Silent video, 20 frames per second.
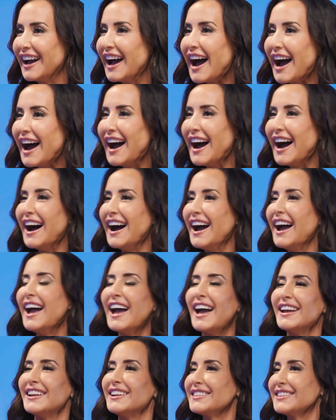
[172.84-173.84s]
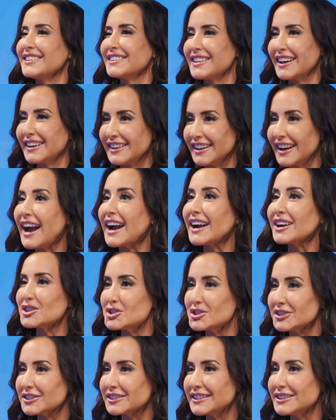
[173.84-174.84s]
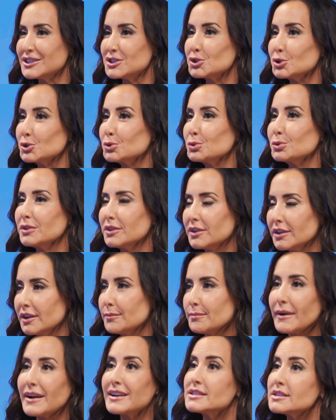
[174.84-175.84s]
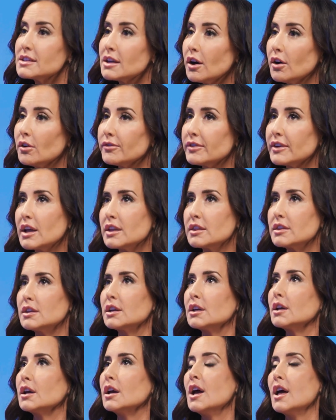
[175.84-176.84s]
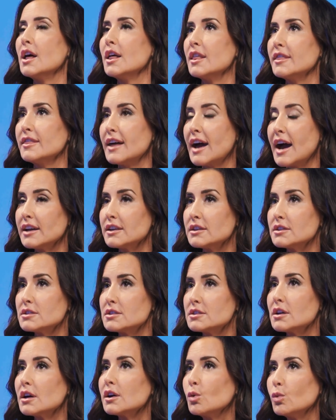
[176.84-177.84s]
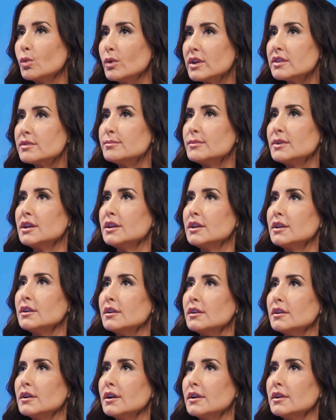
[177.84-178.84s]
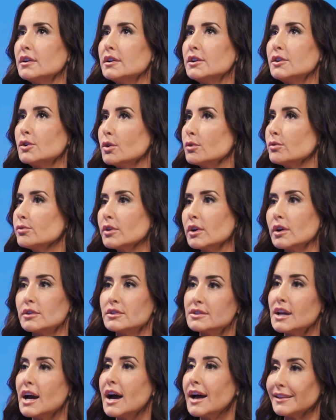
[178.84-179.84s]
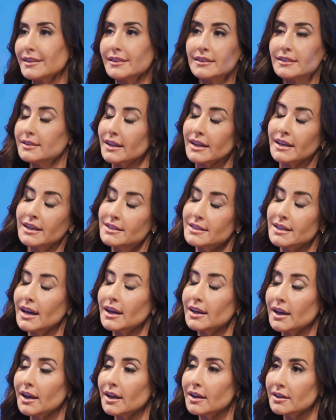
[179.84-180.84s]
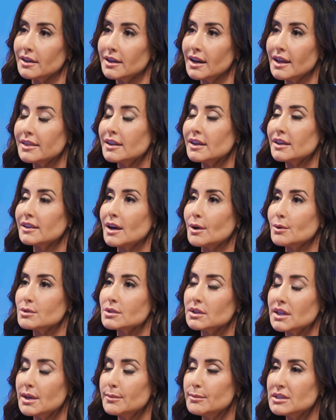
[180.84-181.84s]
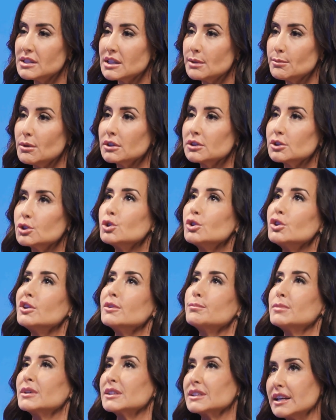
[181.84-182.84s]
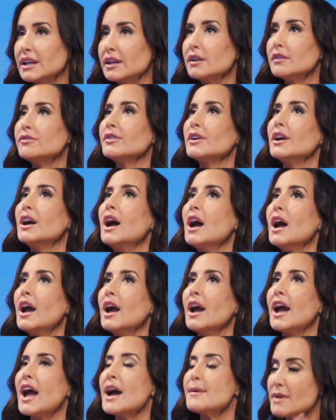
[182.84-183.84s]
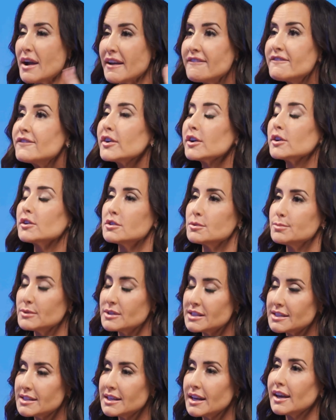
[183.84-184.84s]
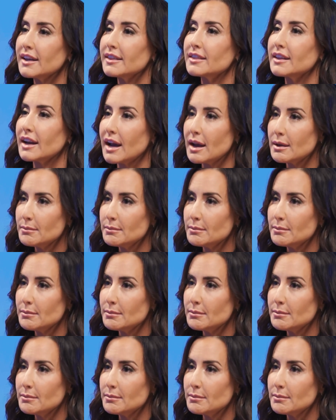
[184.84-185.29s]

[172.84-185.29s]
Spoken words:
anything that I could actually do myself. And I think that stuck with me, for like a decade. And I think that was a limiting belief. And my first mistake that I